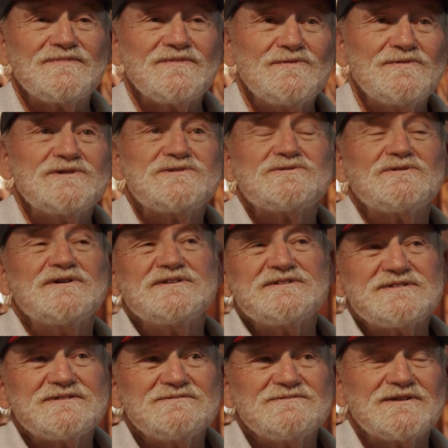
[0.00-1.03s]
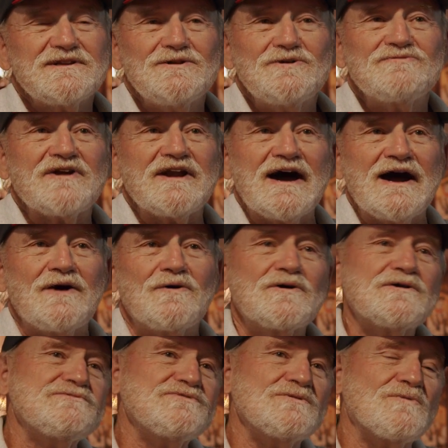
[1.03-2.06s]
which was a little over an
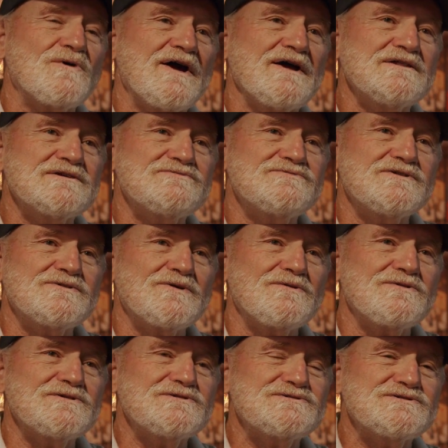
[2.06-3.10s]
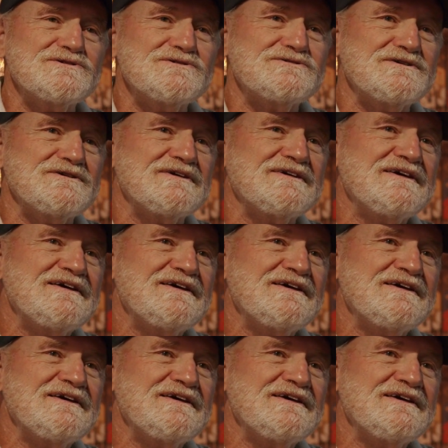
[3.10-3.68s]
hour from where I lived in northern Jersey.